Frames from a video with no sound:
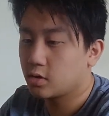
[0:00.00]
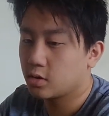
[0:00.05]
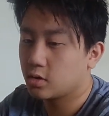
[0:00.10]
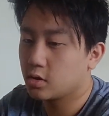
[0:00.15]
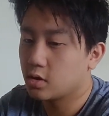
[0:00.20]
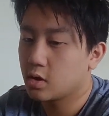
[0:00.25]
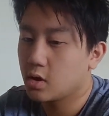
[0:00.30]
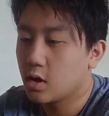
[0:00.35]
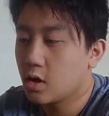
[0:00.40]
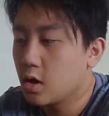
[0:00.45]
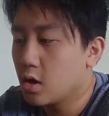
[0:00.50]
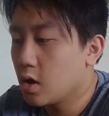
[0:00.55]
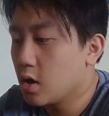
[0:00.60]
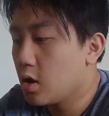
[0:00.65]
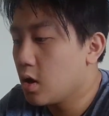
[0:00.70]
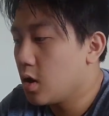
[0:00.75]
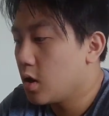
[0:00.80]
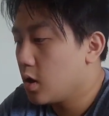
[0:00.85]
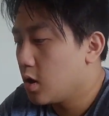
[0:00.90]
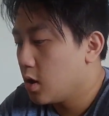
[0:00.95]

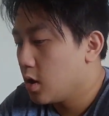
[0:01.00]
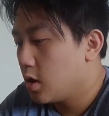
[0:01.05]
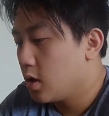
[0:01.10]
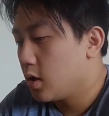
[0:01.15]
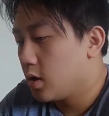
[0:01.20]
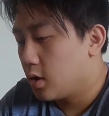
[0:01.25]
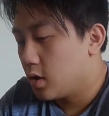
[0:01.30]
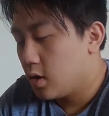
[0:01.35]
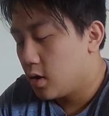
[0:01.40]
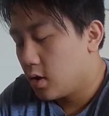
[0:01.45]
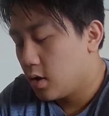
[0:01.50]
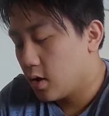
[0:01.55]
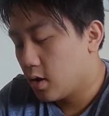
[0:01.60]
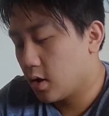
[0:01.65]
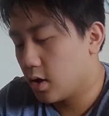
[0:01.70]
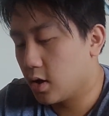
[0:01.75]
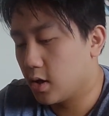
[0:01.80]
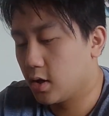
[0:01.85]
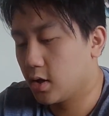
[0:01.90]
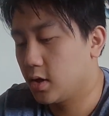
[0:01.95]

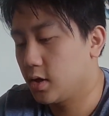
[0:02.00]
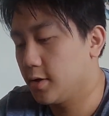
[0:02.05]
(no one is talking)